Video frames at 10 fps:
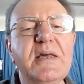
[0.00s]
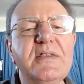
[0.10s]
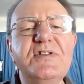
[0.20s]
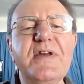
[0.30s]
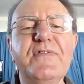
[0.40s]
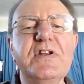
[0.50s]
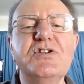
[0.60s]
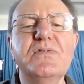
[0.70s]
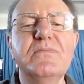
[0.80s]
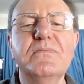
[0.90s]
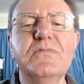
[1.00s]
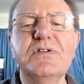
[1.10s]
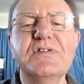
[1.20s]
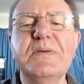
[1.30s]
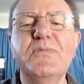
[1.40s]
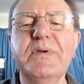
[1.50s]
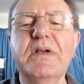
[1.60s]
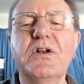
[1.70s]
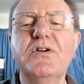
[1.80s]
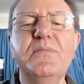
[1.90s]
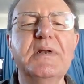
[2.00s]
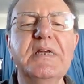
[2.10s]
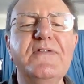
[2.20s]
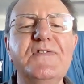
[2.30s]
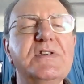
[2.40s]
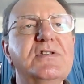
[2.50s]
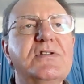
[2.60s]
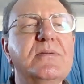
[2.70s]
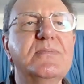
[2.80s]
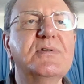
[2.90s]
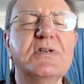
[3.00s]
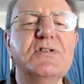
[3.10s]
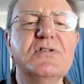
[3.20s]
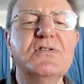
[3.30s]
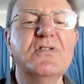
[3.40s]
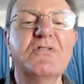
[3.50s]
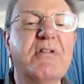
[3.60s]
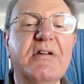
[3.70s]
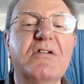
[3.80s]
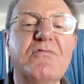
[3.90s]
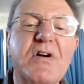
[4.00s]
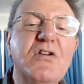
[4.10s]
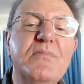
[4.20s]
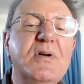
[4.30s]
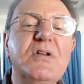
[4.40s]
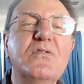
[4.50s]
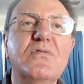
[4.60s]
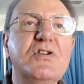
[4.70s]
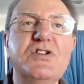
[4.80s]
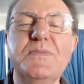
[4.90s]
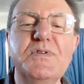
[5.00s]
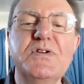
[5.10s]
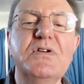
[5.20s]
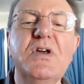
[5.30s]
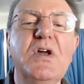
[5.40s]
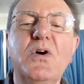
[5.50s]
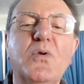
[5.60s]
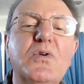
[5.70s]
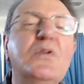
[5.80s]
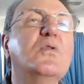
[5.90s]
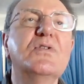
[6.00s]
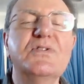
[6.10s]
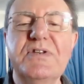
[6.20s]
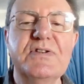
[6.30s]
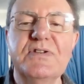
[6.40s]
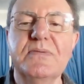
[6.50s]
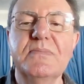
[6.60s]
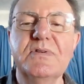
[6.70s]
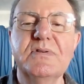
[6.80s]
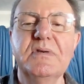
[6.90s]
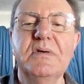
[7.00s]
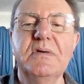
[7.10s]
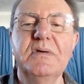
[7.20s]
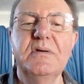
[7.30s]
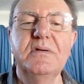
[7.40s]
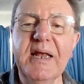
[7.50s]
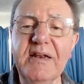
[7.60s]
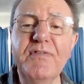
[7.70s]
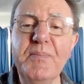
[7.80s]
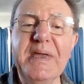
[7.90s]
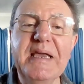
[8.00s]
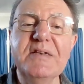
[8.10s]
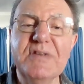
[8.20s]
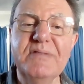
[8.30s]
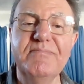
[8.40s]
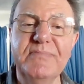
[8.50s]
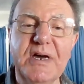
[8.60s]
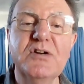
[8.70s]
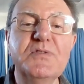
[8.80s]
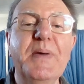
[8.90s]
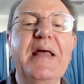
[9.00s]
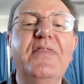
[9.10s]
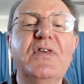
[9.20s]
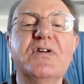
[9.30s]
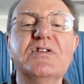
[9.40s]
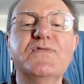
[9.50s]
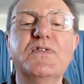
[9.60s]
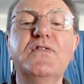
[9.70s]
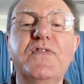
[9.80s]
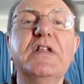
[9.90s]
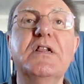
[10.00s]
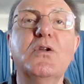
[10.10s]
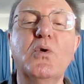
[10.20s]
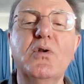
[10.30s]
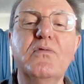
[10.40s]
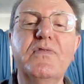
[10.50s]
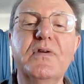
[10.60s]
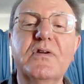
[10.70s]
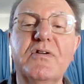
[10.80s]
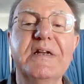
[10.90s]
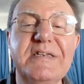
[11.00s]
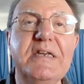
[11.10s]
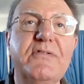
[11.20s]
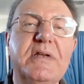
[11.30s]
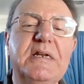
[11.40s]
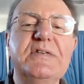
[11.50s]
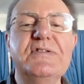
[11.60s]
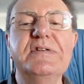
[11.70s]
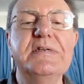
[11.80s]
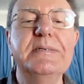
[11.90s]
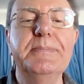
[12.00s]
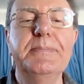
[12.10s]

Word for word: This definition wouldn't seem to include belief systems such as the Greco Roman or Egyptian or Norse systems. None of the beings in those pantheons fulfill all of the criteria listed.